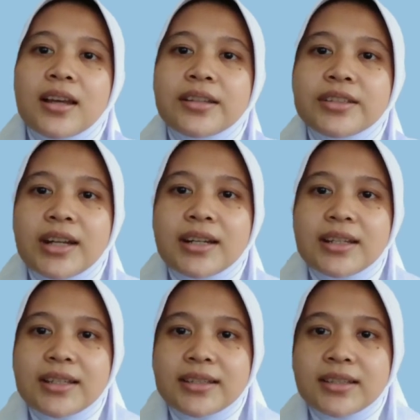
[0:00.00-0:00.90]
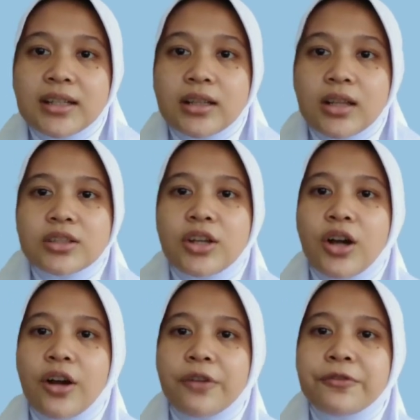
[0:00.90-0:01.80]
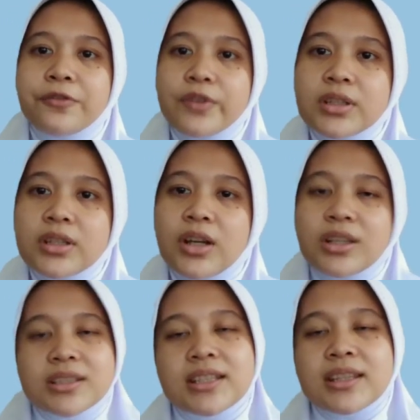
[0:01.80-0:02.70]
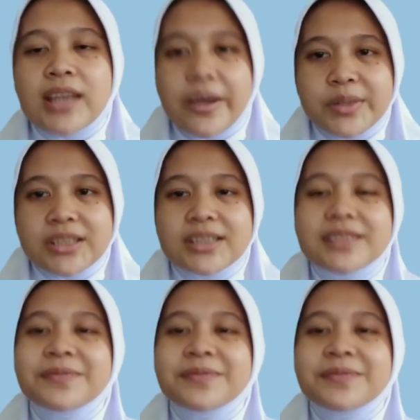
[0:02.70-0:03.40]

there is a lot of fruit on the table.